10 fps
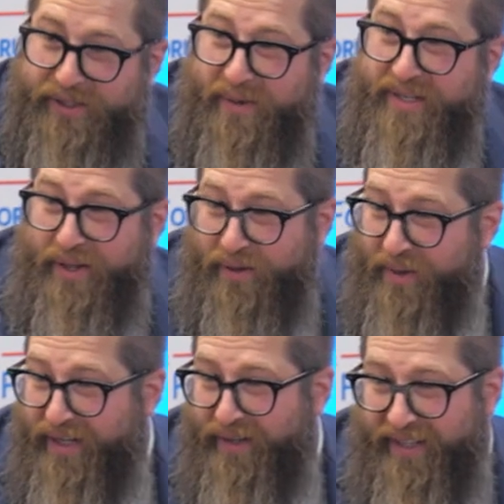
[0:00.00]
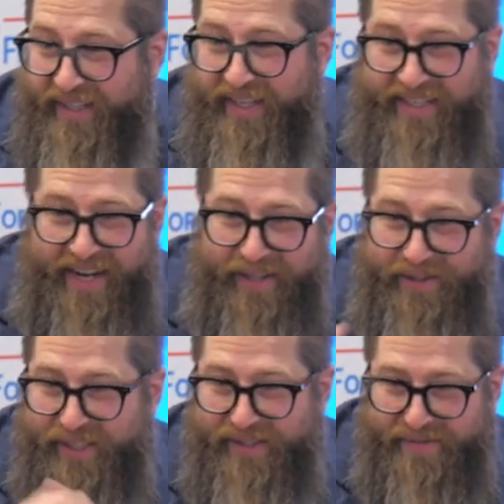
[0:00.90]
So another way to look at the
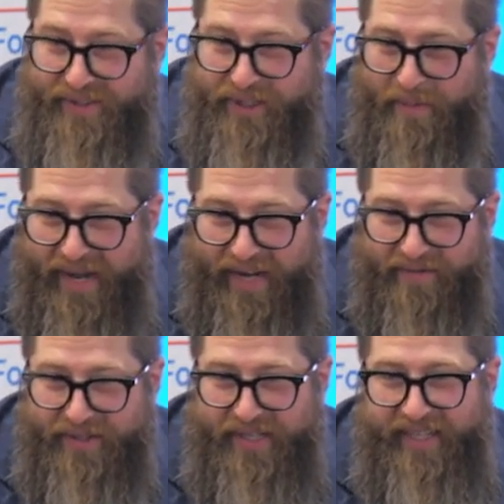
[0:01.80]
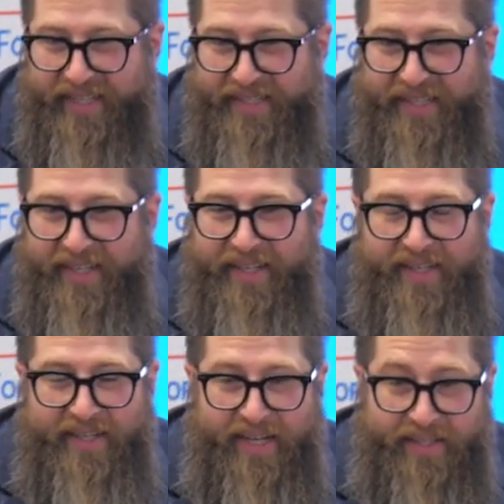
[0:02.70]
ontologies, if you jump back for a second, is
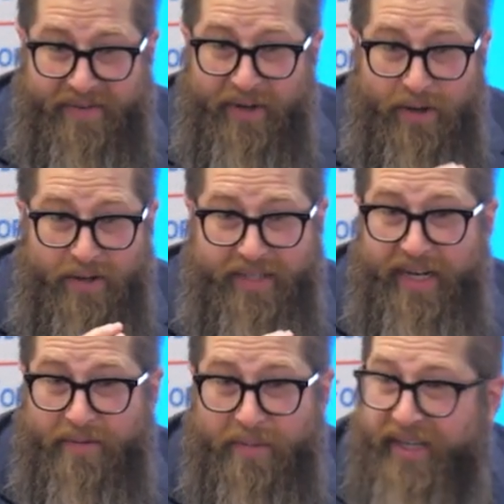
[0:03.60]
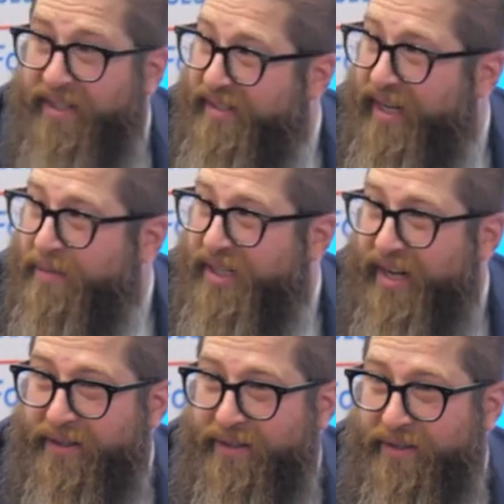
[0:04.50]
it's very hard to get everybody to the same
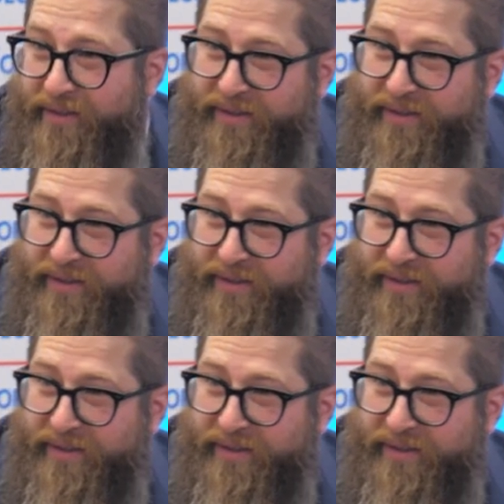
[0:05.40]
standard,